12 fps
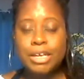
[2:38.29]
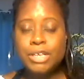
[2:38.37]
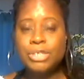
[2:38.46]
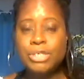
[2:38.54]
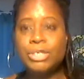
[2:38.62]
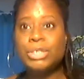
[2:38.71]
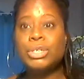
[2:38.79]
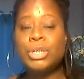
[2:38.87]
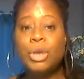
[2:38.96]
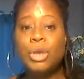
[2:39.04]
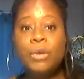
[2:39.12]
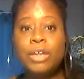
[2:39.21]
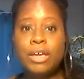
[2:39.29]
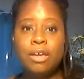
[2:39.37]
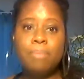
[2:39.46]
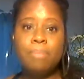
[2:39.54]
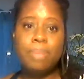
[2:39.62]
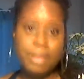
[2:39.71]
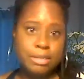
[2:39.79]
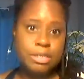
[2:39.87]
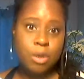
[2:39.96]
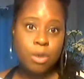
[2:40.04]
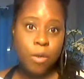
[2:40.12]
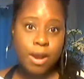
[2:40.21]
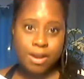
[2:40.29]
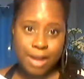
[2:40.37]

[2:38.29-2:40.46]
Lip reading: is slowly being torn